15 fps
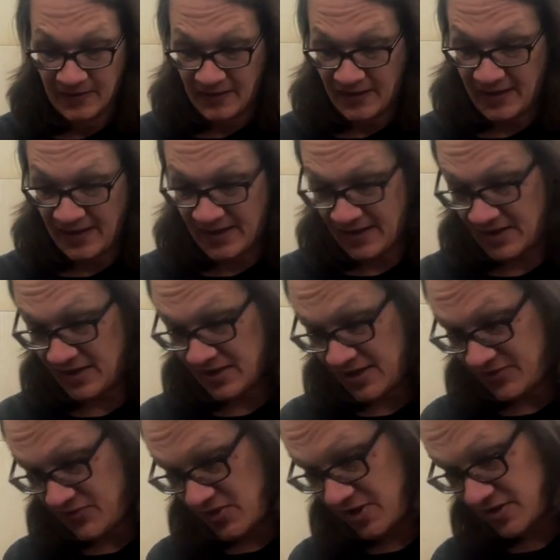And I
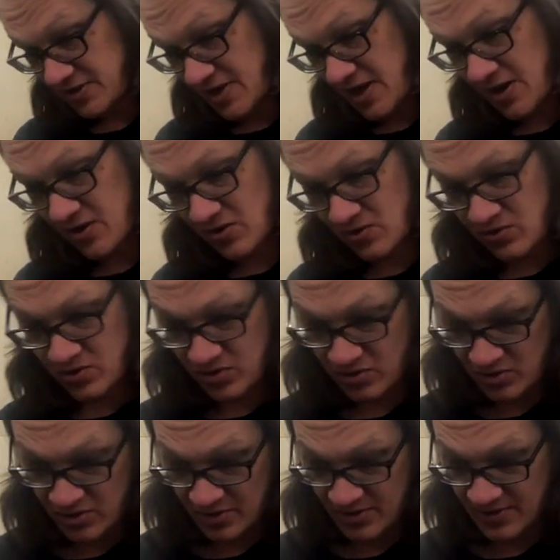think now,
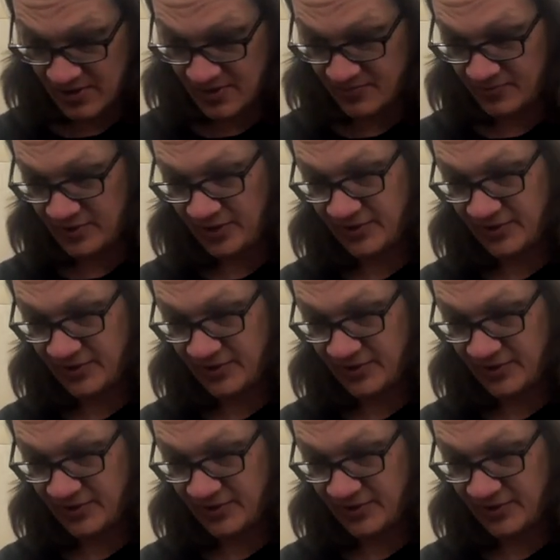really